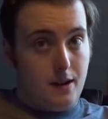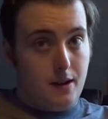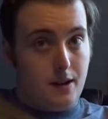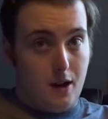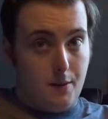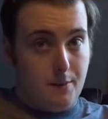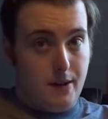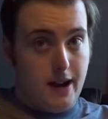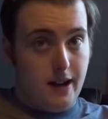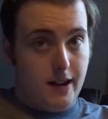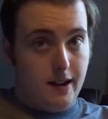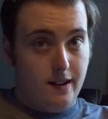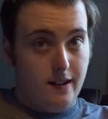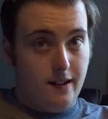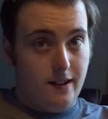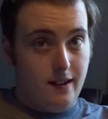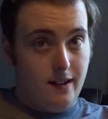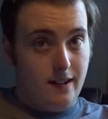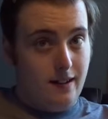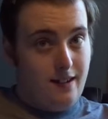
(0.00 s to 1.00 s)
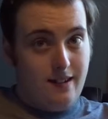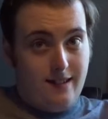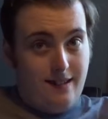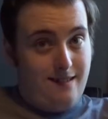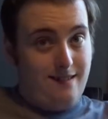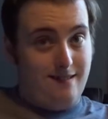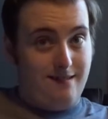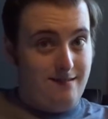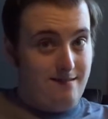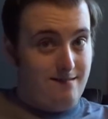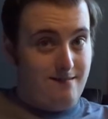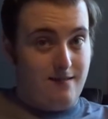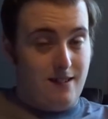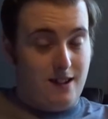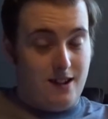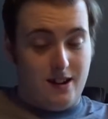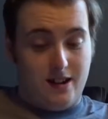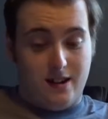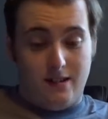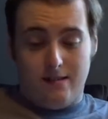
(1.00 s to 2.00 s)
coming.
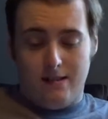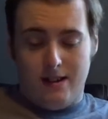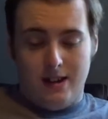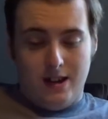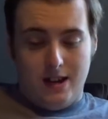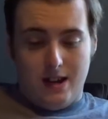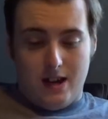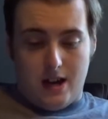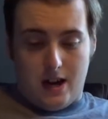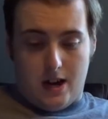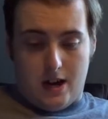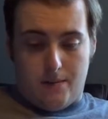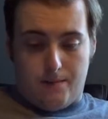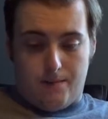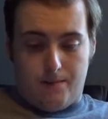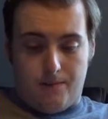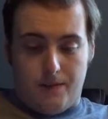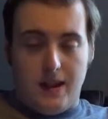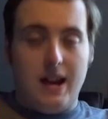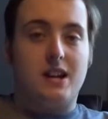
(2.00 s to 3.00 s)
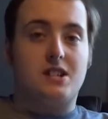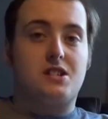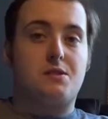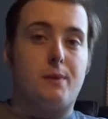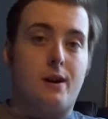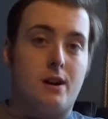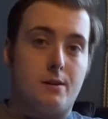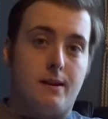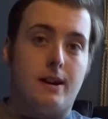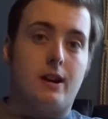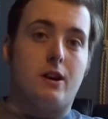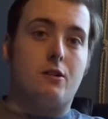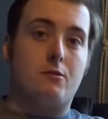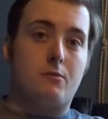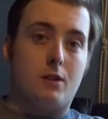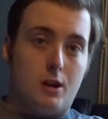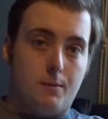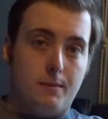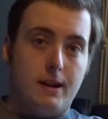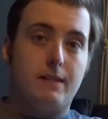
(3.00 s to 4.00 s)
I don't know. Yeah, Spider-Man
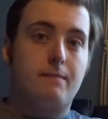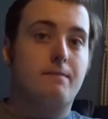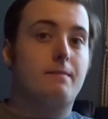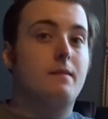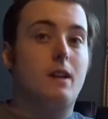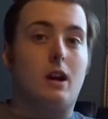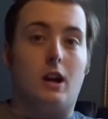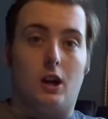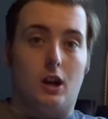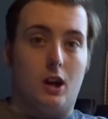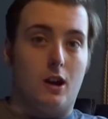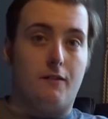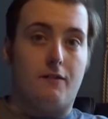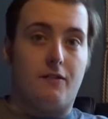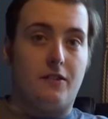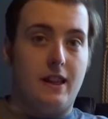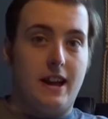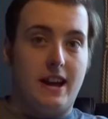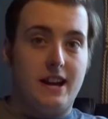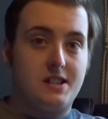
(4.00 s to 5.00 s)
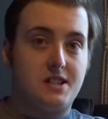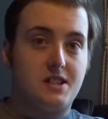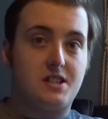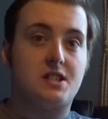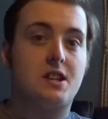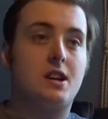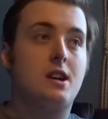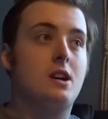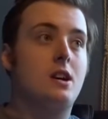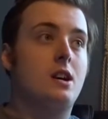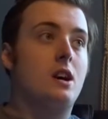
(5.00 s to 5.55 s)
Homecoming. Love this.